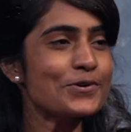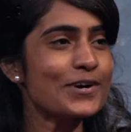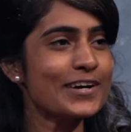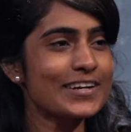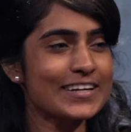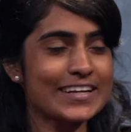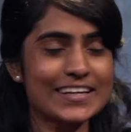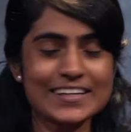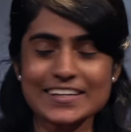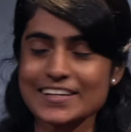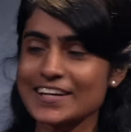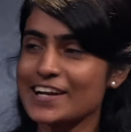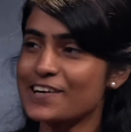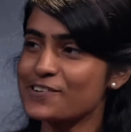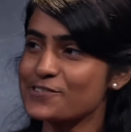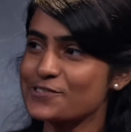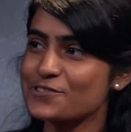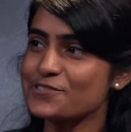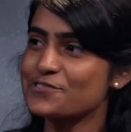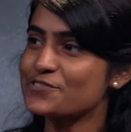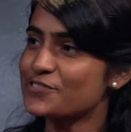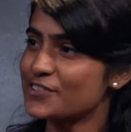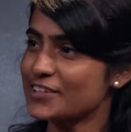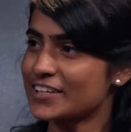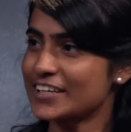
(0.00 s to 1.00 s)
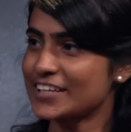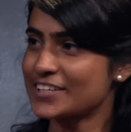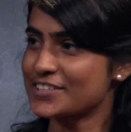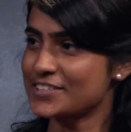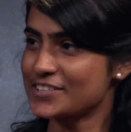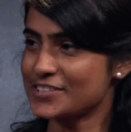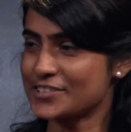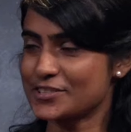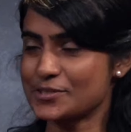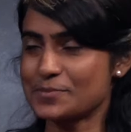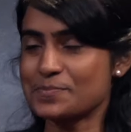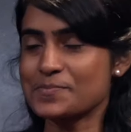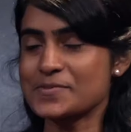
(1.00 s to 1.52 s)
are in and out of
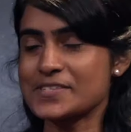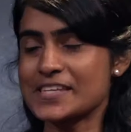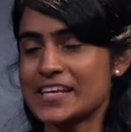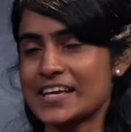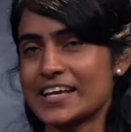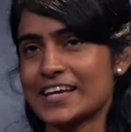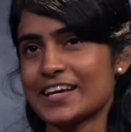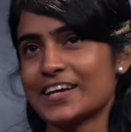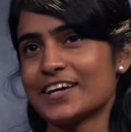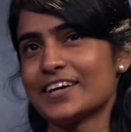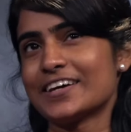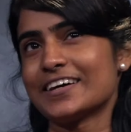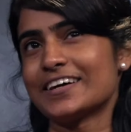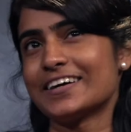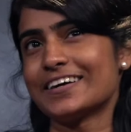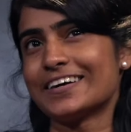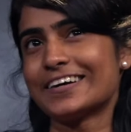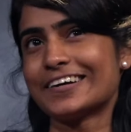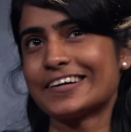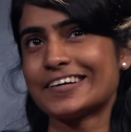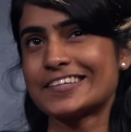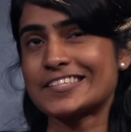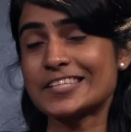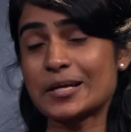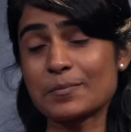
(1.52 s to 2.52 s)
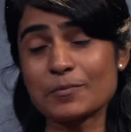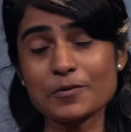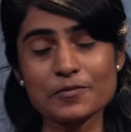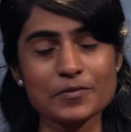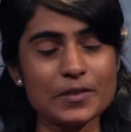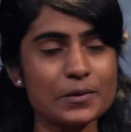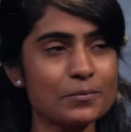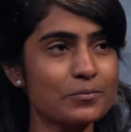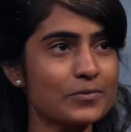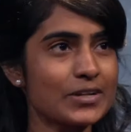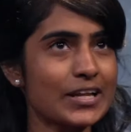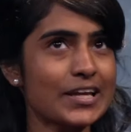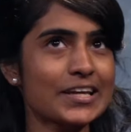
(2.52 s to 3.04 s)
relationships. Some of
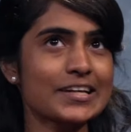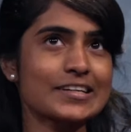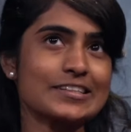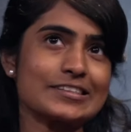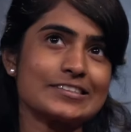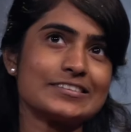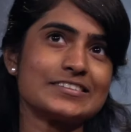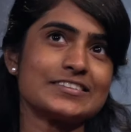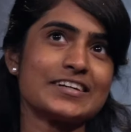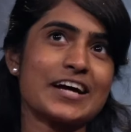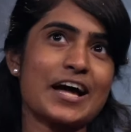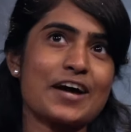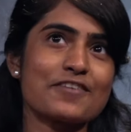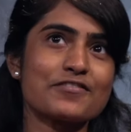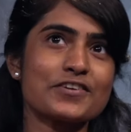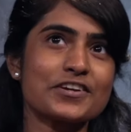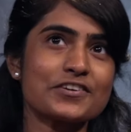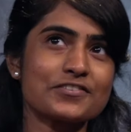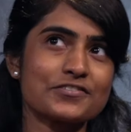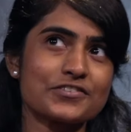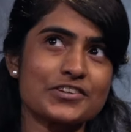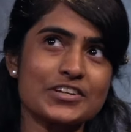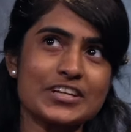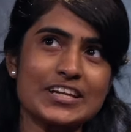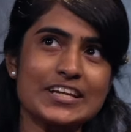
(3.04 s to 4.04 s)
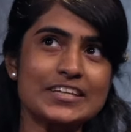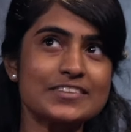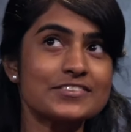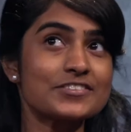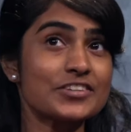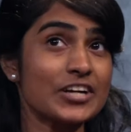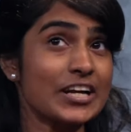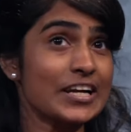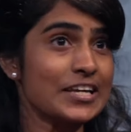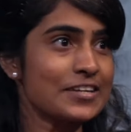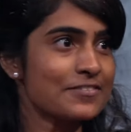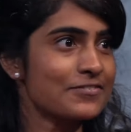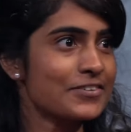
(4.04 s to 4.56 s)
them having really
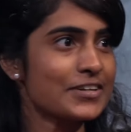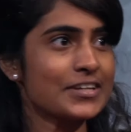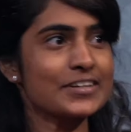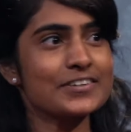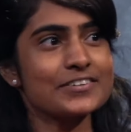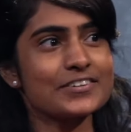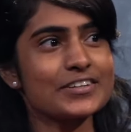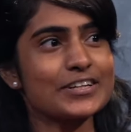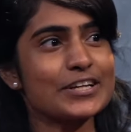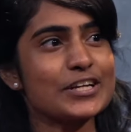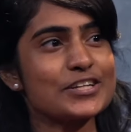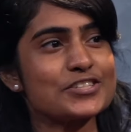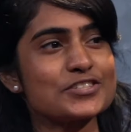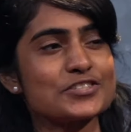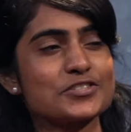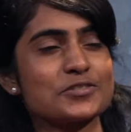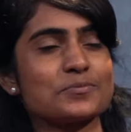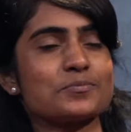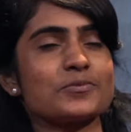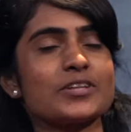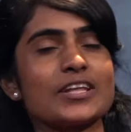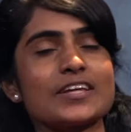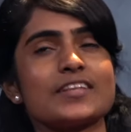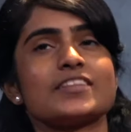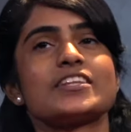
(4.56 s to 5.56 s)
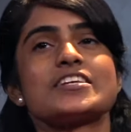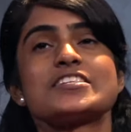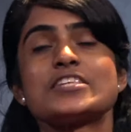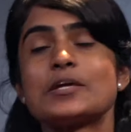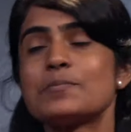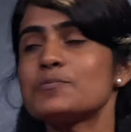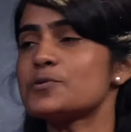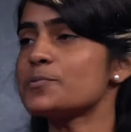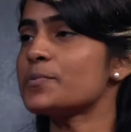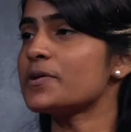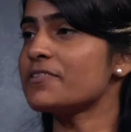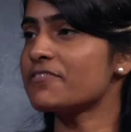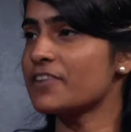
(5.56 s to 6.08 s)
thriving relationships. They
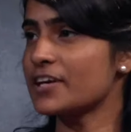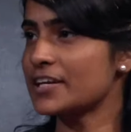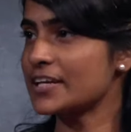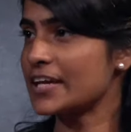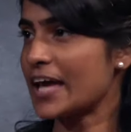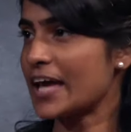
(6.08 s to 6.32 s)
seem to be very